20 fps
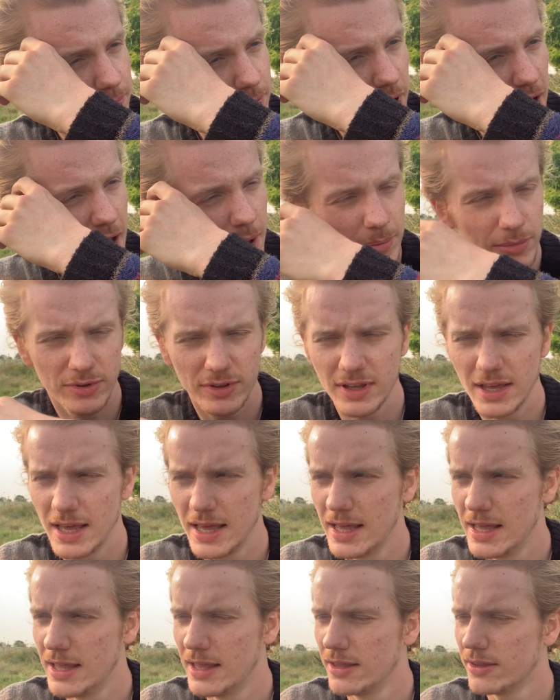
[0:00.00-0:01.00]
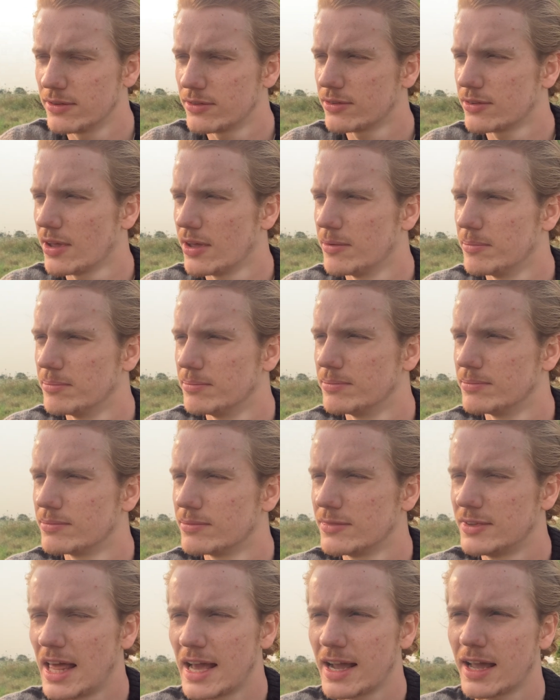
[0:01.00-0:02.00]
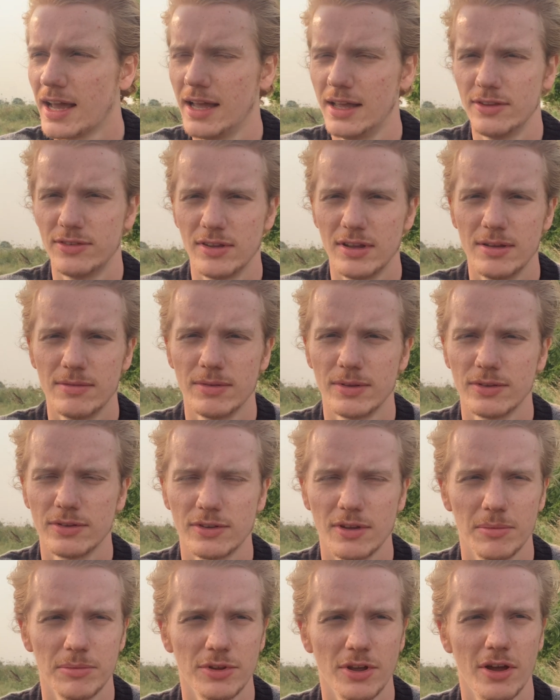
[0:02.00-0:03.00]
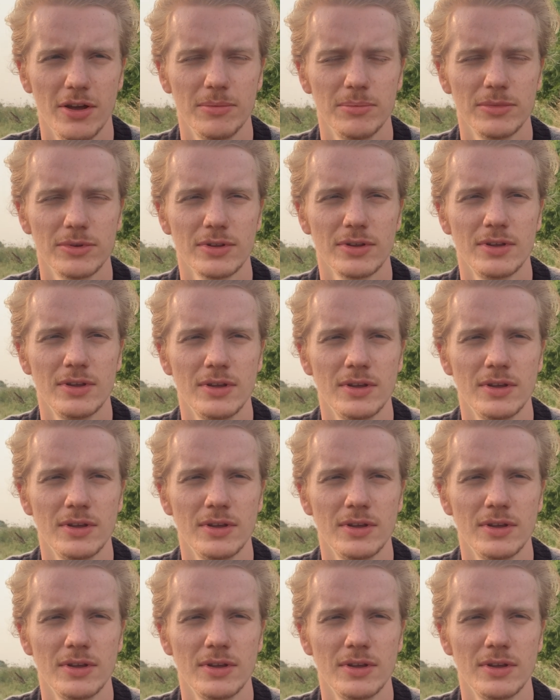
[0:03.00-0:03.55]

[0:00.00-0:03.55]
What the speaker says: Perhaps years, decades, even sometimes.